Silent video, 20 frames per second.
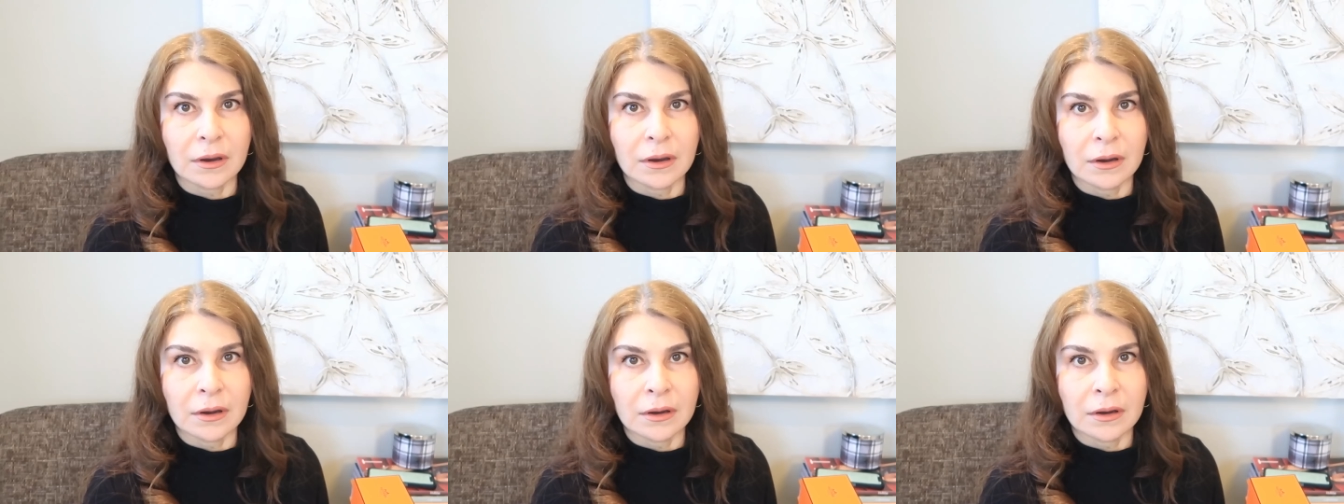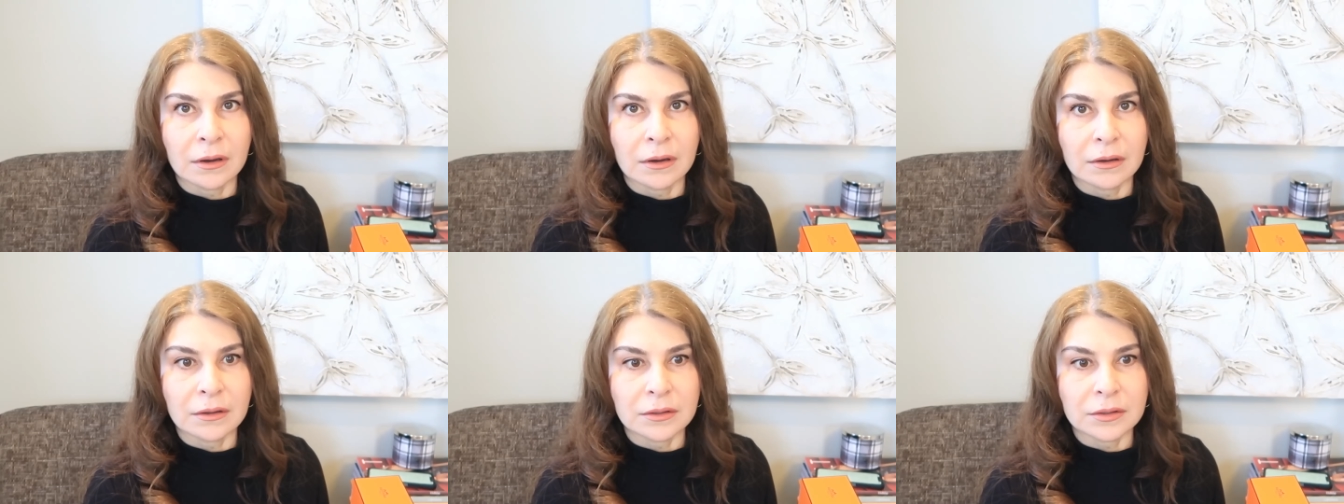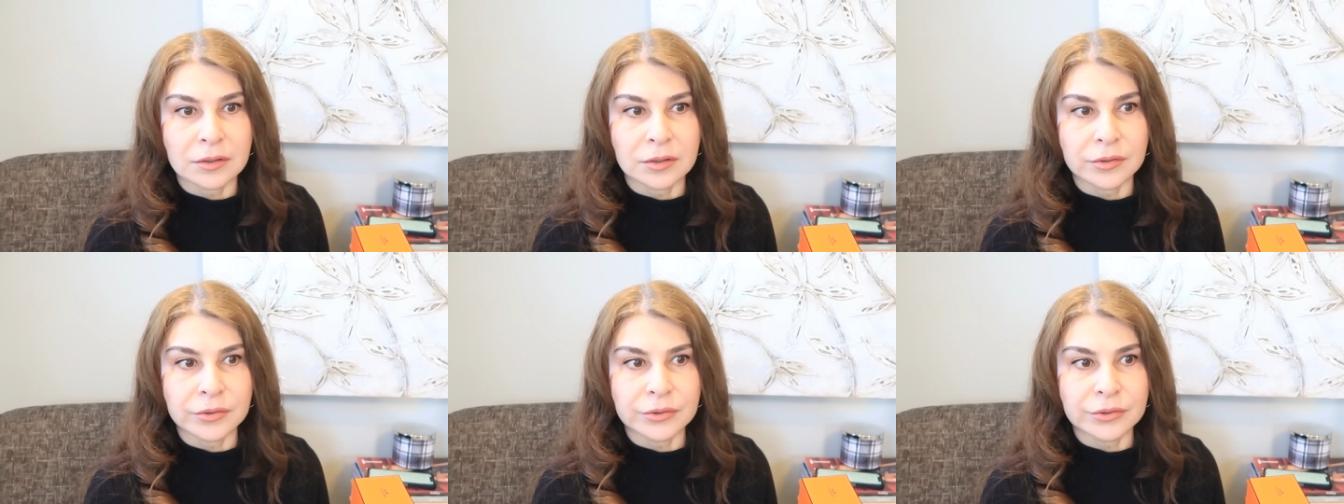
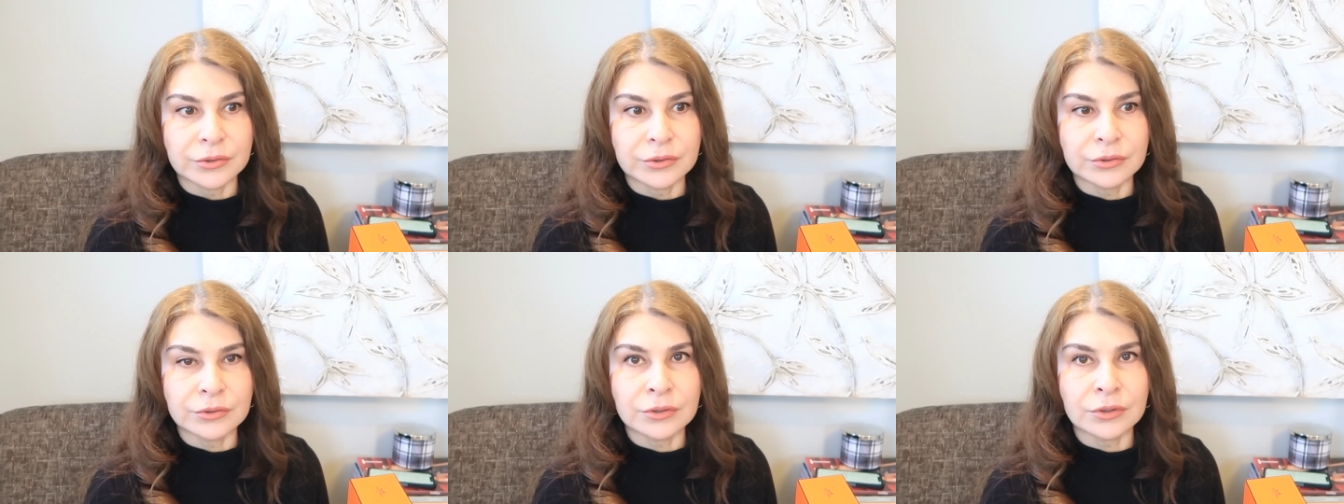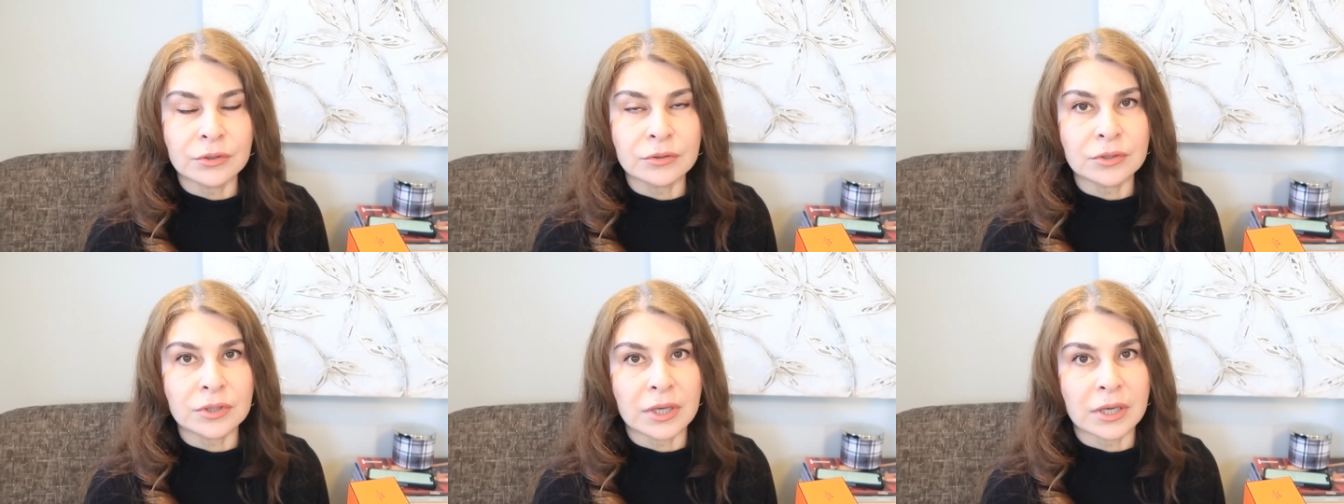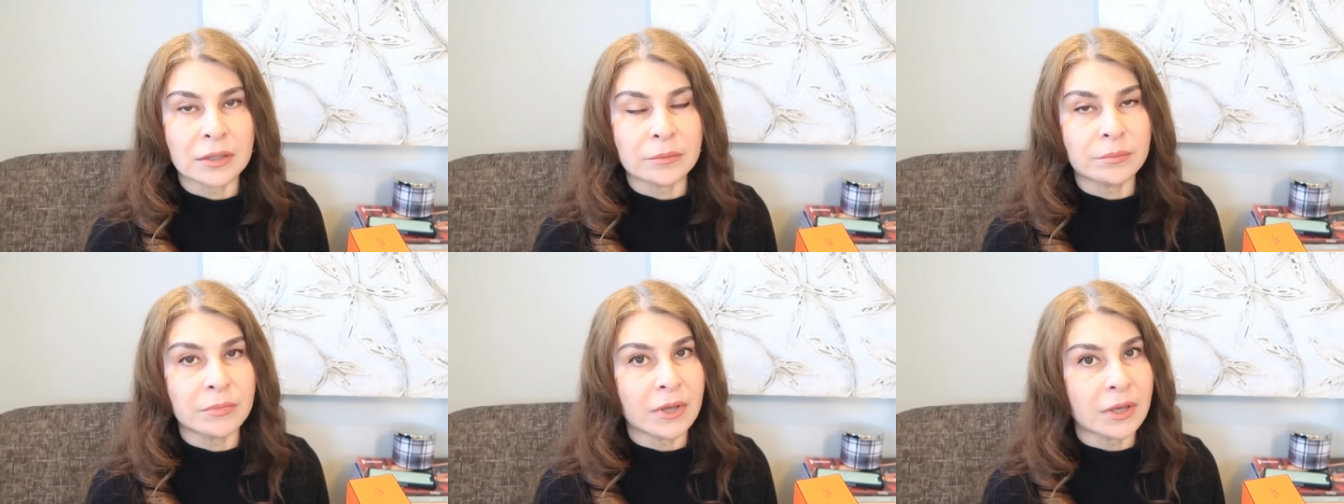
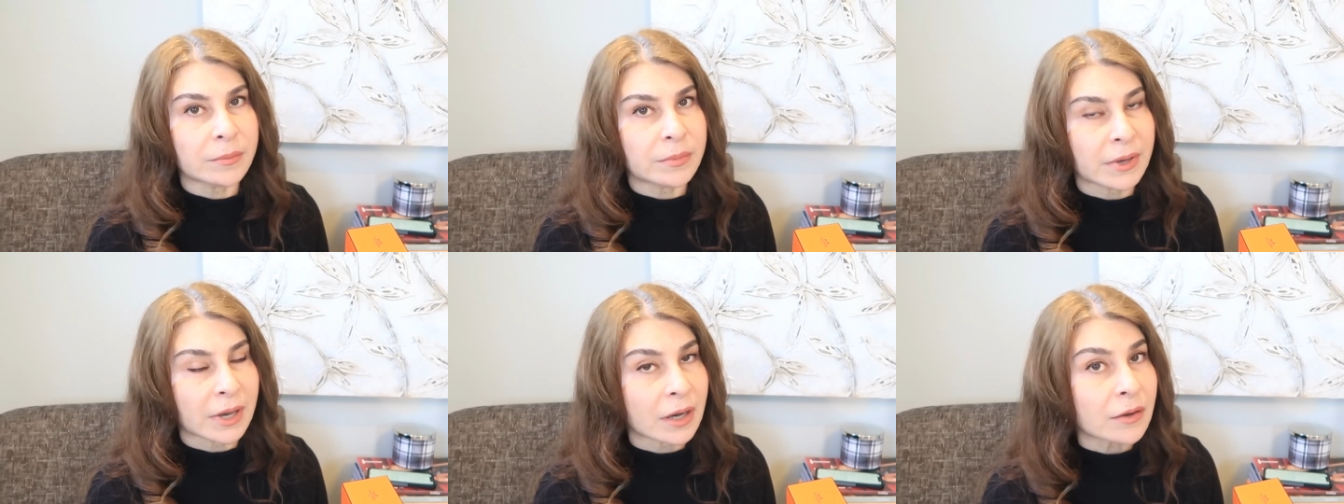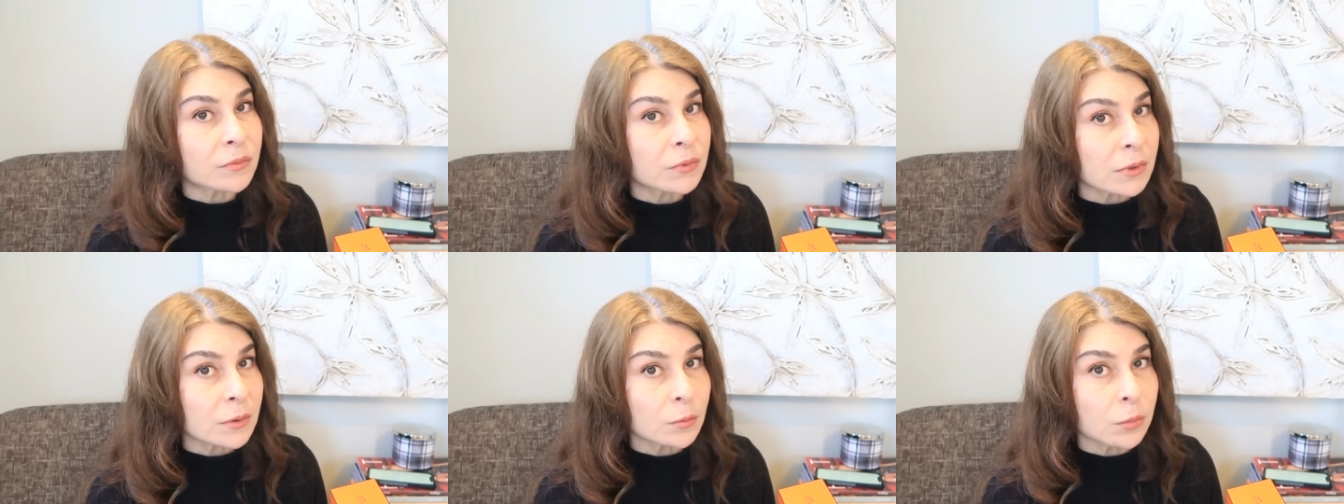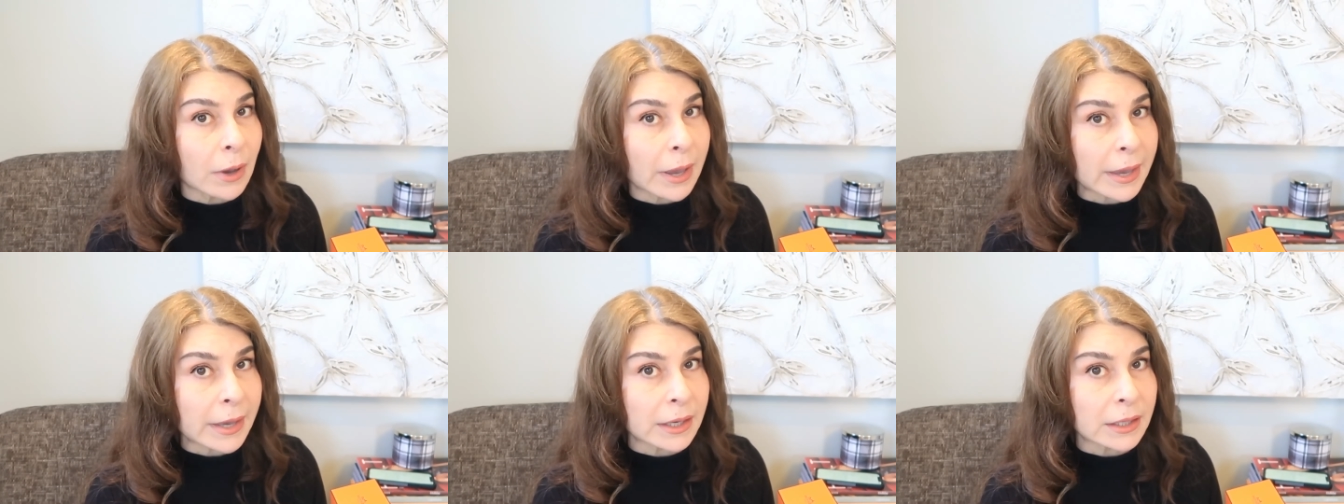then maybe I will
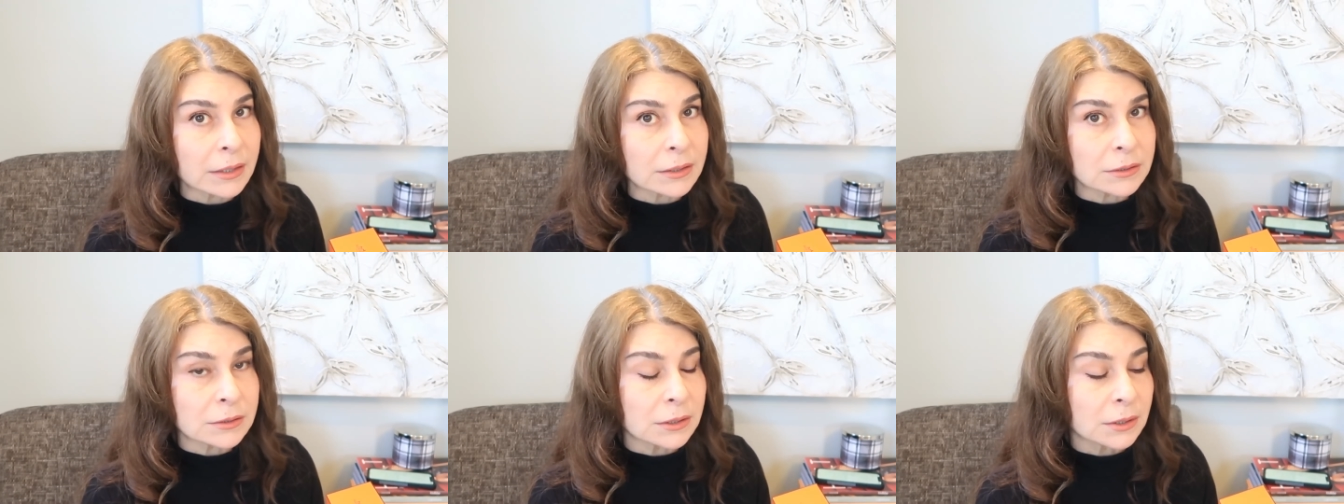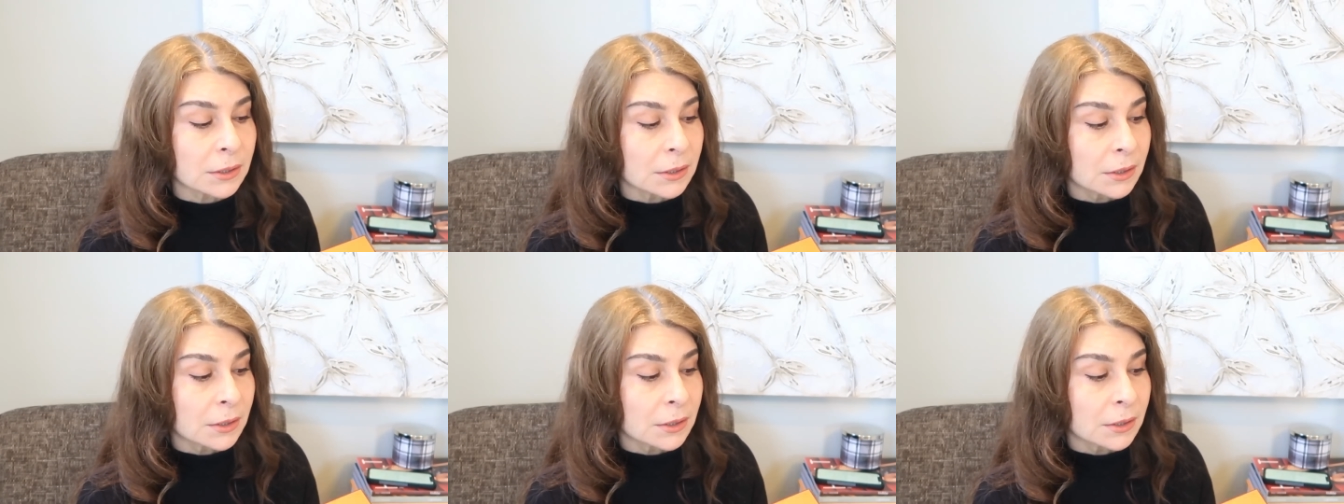wait,